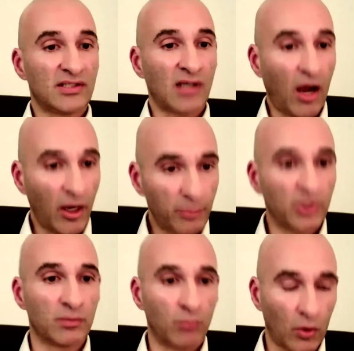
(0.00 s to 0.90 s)
these
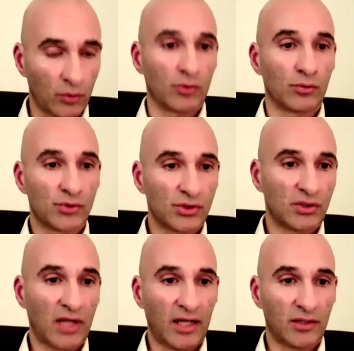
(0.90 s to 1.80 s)
hybrid models
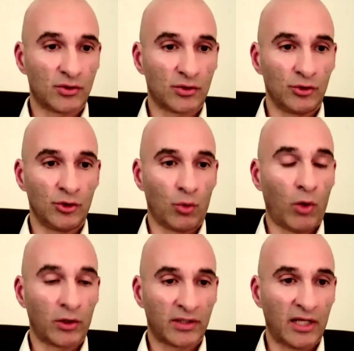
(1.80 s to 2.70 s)
that you know
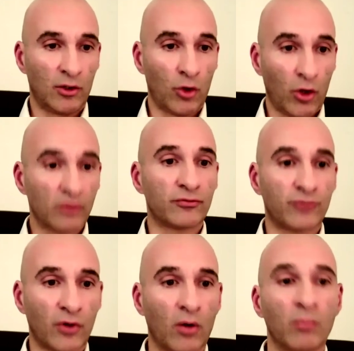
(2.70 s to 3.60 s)
one can learn
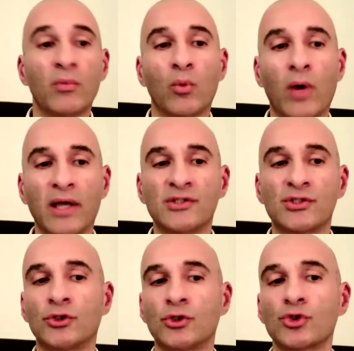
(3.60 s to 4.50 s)
from, where
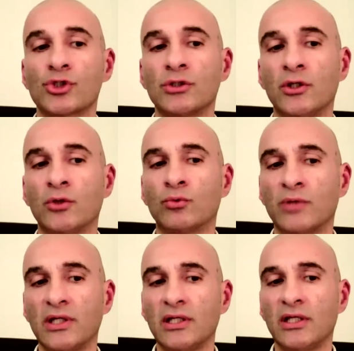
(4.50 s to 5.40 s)
institutionally,
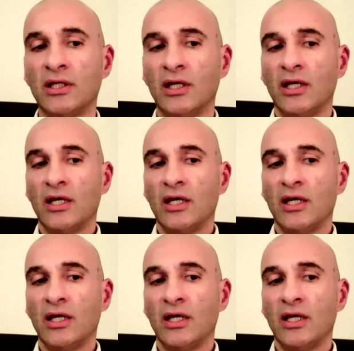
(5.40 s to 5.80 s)
really,